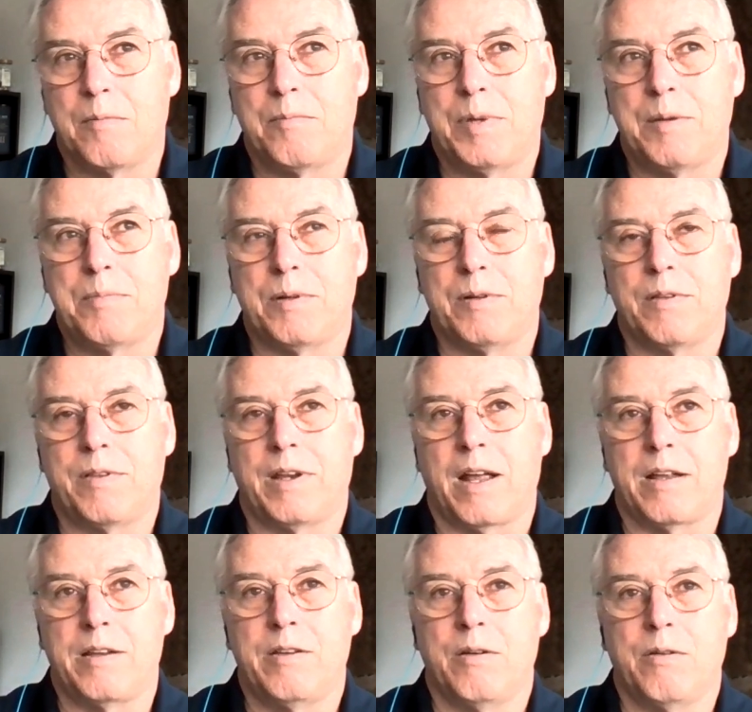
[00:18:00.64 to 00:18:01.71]
people that
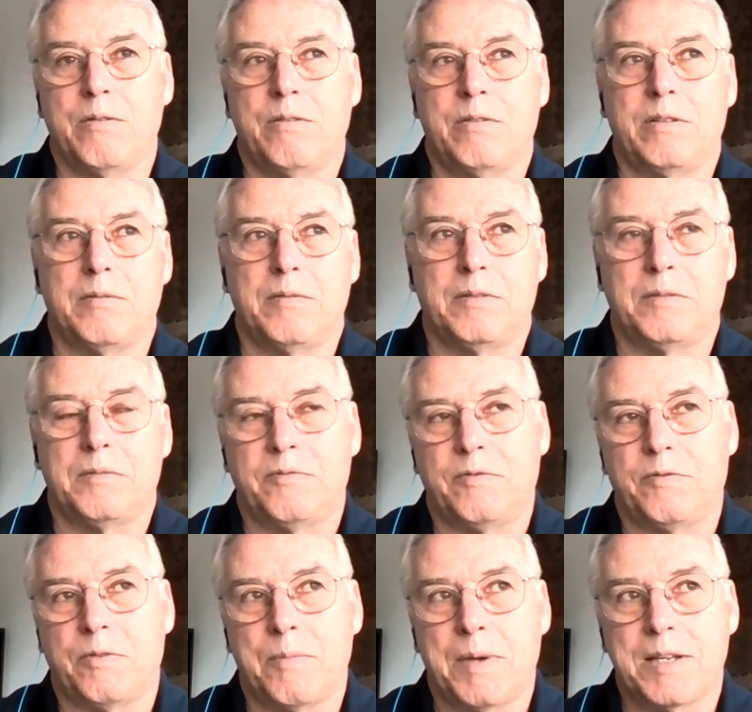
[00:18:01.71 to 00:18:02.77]
I know, and
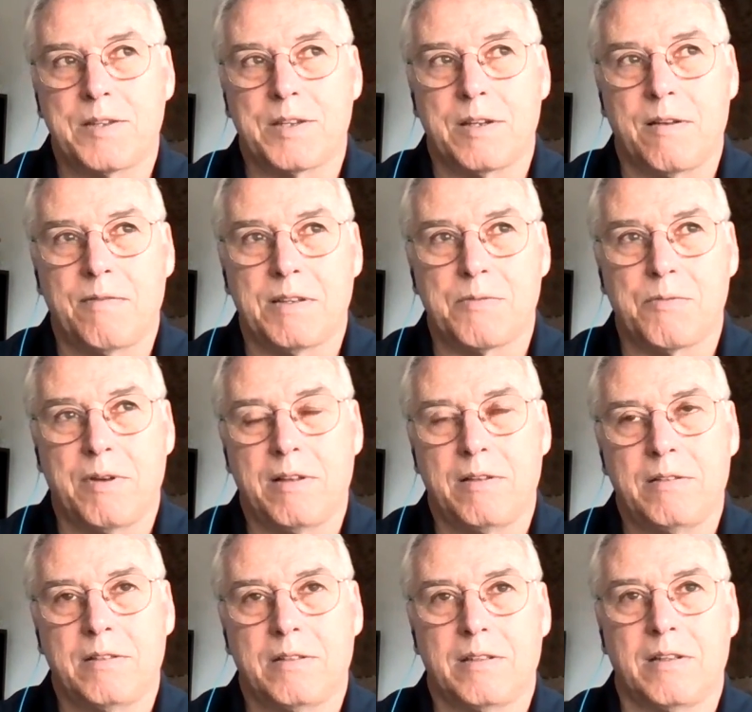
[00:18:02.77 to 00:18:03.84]
for myself as well,
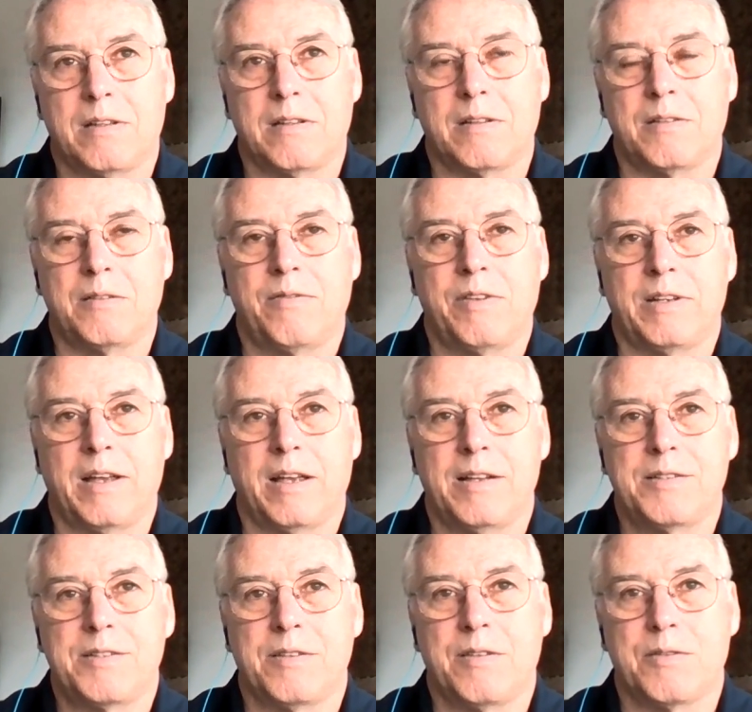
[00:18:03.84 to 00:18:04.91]
who've
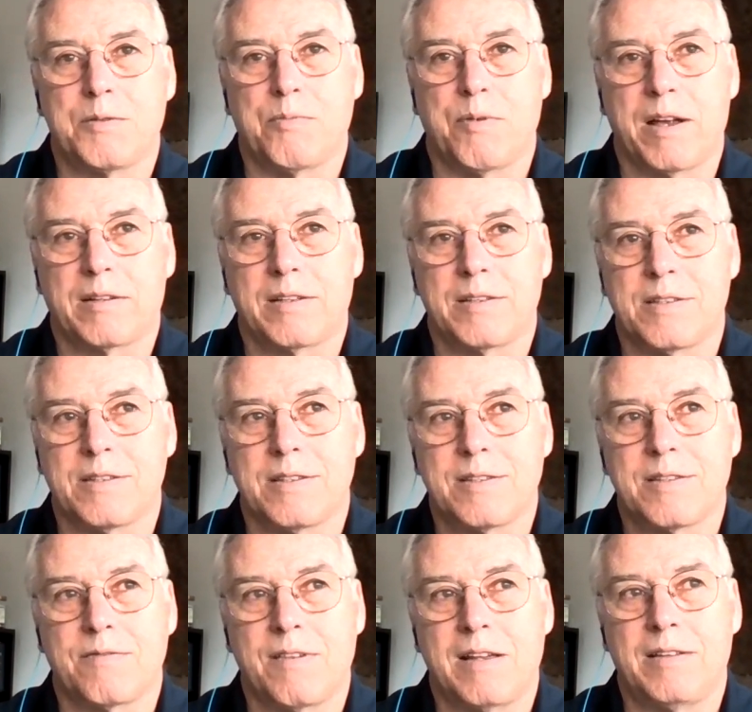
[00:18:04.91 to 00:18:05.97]
engaged in those
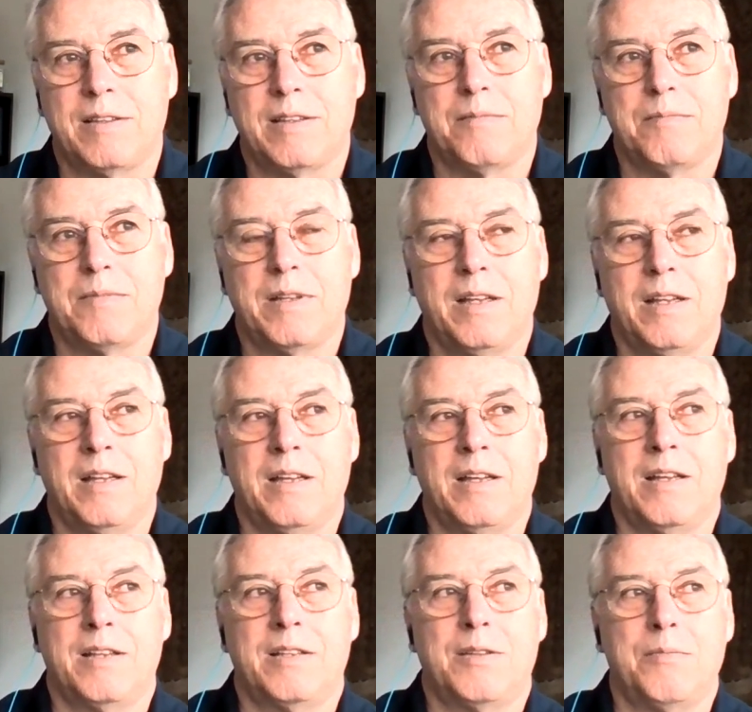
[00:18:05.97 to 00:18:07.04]
practices, find them
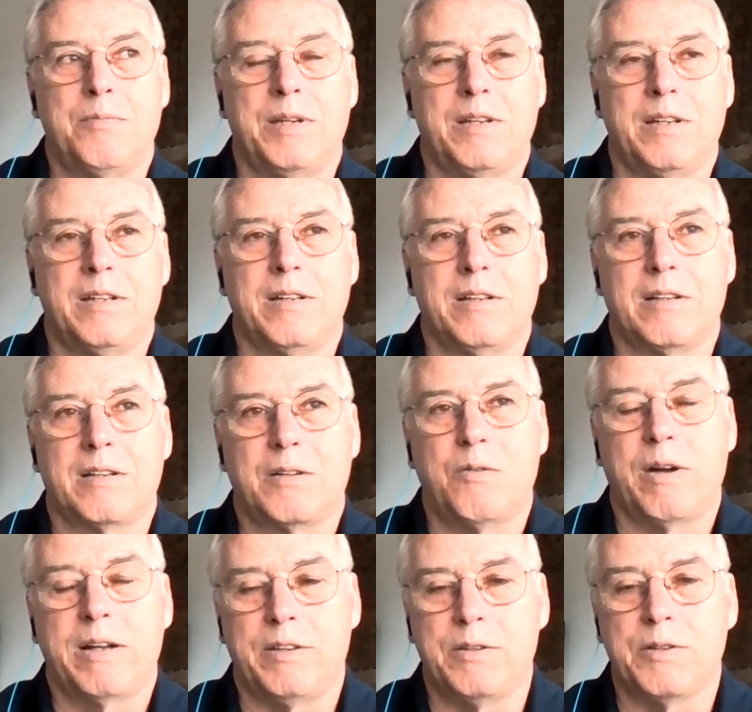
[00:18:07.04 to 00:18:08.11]
to be
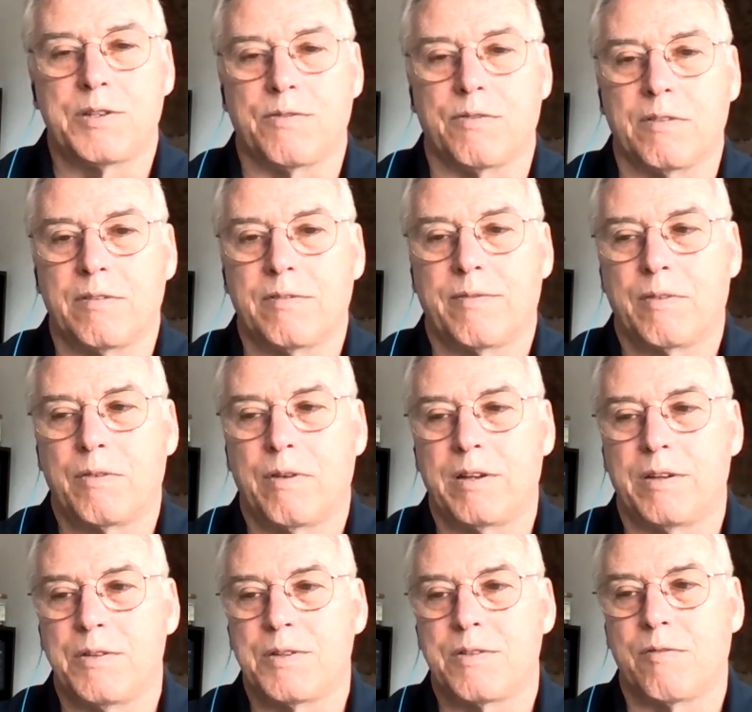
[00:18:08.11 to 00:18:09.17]
quite useful
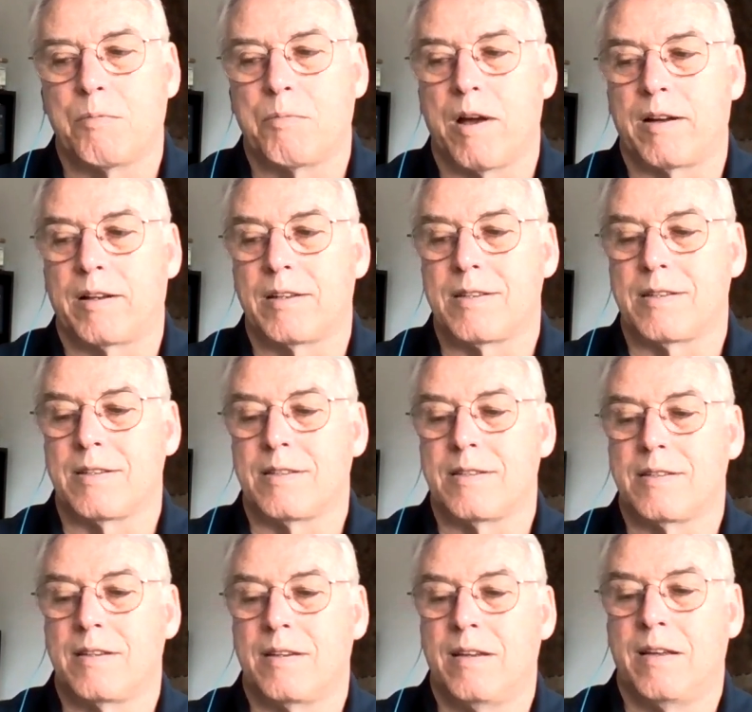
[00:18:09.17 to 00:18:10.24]

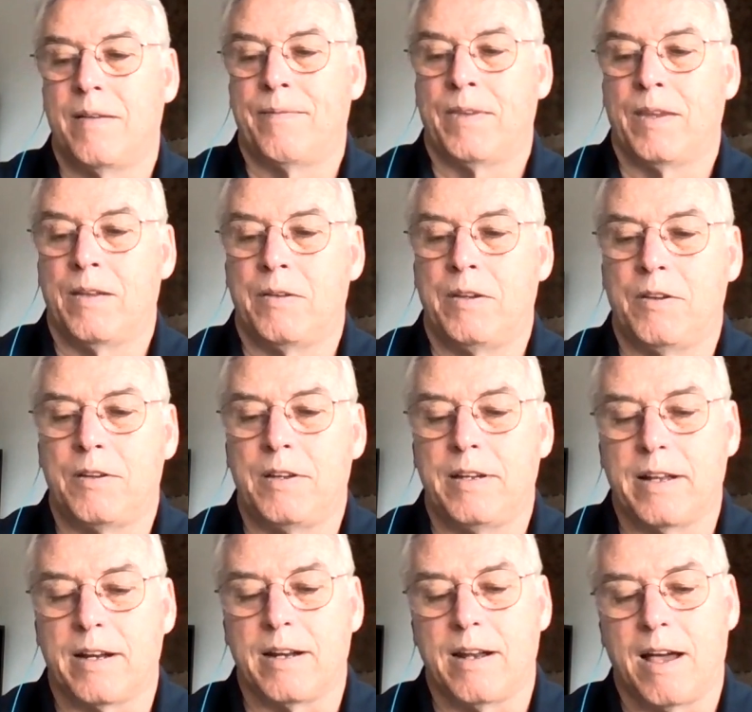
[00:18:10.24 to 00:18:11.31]
practices. You can
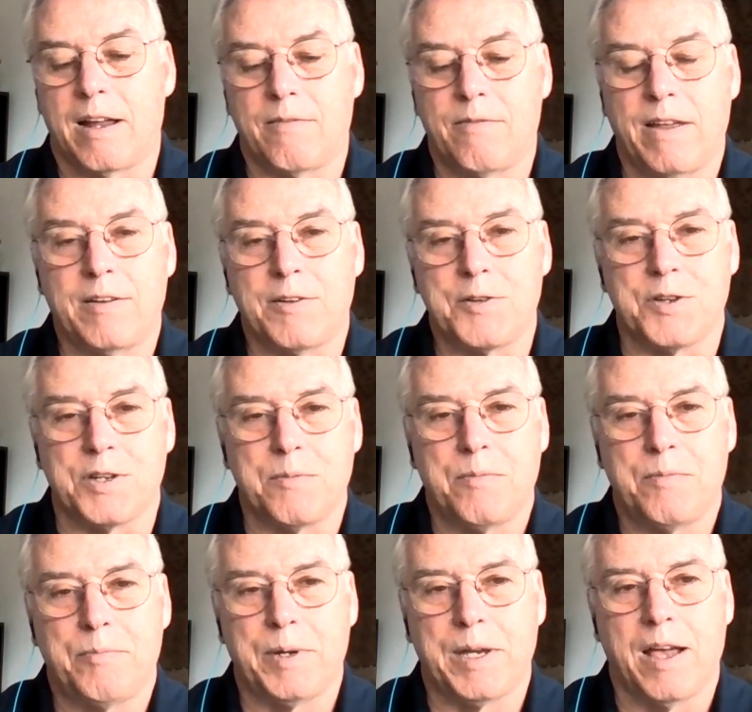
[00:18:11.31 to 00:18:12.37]
get a lot of energy
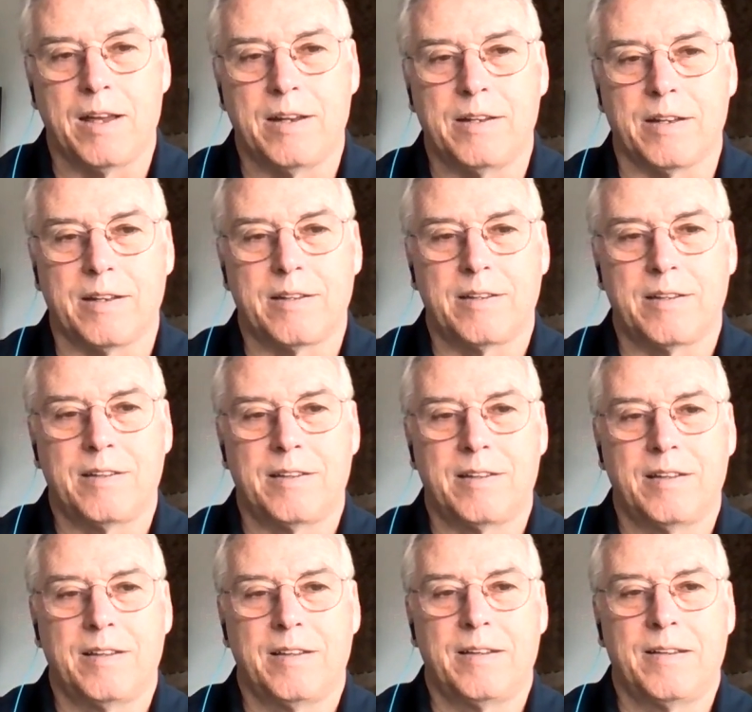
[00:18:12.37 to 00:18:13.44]
behind it.
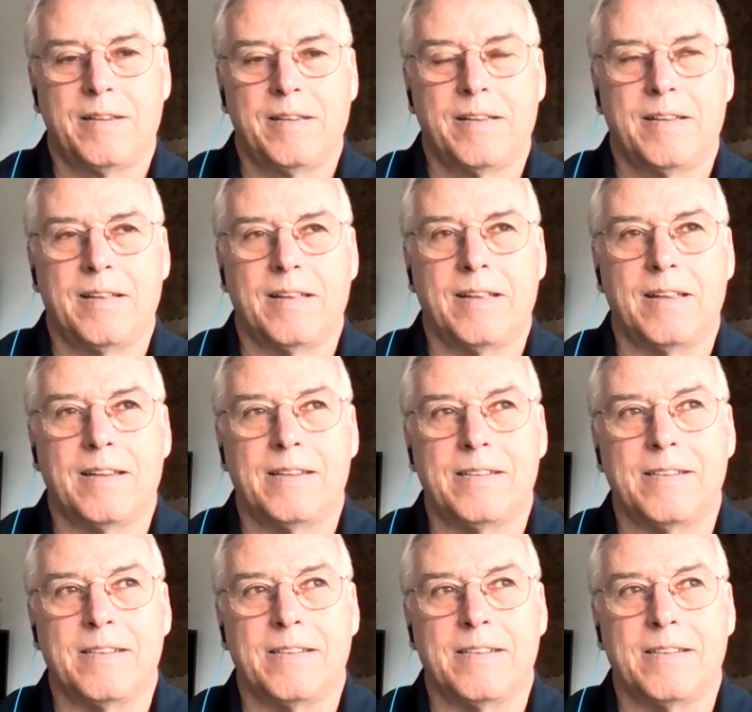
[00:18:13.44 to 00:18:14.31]
And